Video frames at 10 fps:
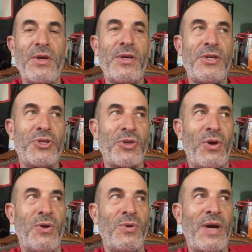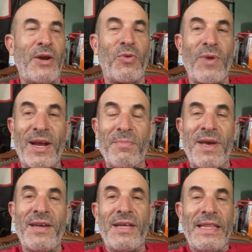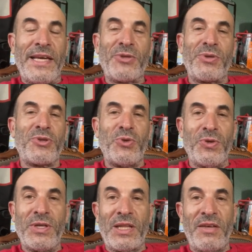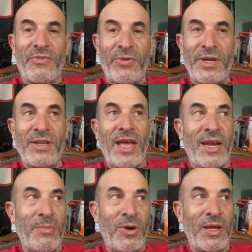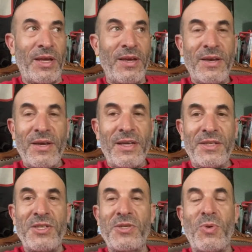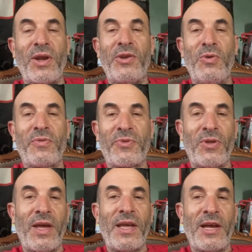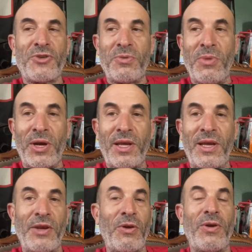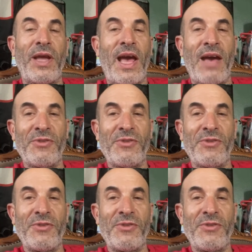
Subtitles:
So I don't recommend electric scooter delivery to anybody unless you just want to do it for like extra money and you already have a